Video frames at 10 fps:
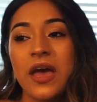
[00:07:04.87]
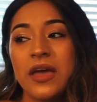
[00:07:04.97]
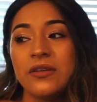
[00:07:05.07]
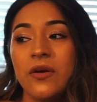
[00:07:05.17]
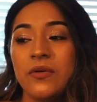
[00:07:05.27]

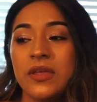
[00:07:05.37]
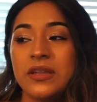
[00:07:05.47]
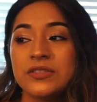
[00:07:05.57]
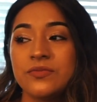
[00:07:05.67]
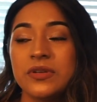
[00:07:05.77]
I know that
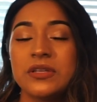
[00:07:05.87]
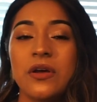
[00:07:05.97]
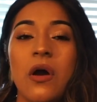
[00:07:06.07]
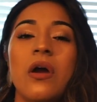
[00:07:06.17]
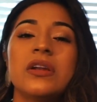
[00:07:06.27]
it's really
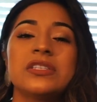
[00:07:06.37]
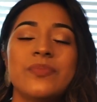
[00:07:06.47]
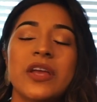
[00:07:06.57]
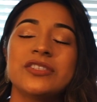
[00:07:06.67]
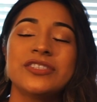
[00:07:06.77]
hard,
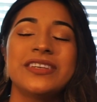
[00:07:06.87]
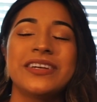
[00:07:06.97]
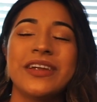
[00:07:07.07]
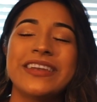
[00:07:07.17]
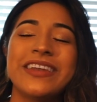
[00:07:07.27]

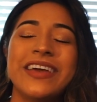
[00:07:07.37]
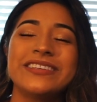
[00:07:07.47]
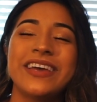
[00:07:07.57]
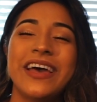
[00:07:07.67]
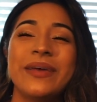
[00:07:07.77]
especially at
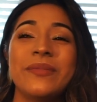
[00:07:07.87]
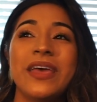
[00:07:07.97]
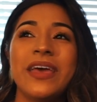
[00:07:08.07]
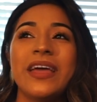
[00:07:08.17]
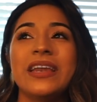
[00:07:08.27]
nighttime
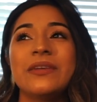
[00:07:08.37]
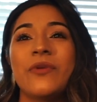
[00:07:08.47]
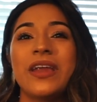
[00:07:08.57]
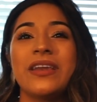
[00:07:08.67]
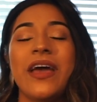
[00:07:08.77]
and
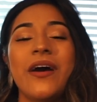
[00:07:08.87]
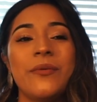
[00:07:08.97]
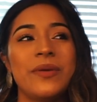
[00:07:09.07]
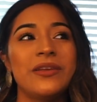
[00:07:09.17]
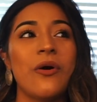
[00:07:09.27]
right
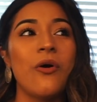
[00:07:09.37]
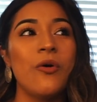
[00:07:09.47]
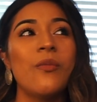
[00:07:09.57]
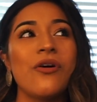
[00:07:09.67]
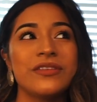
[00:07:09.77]
now being
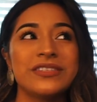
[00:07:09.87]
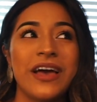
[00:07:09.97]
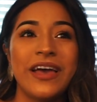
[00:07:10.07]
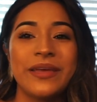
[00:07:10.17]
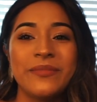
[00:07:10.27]
home all the
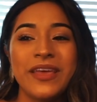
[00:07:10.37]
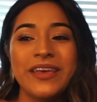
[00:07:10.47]
time,